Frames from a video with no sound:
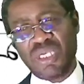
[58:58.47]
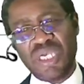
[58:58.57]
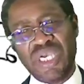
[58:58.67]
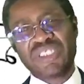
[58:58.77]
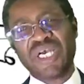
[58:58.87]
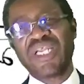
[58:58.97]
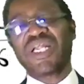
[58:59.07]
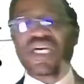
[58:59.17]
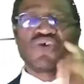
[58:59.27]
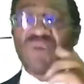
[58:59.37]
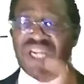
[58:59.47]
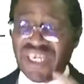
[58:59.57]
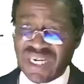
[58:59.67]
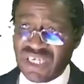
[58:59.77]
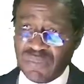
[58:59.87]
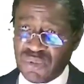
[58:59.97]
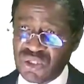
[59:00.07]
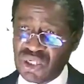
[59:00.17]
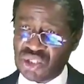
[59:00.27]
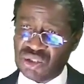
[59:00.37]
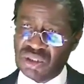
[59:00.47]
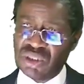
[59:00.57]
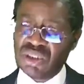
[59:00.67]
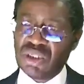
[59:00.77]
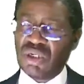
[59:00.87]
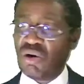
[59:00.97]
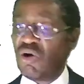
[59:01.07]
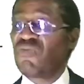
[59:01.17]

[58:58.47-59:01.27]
It had an accumulated depreciation of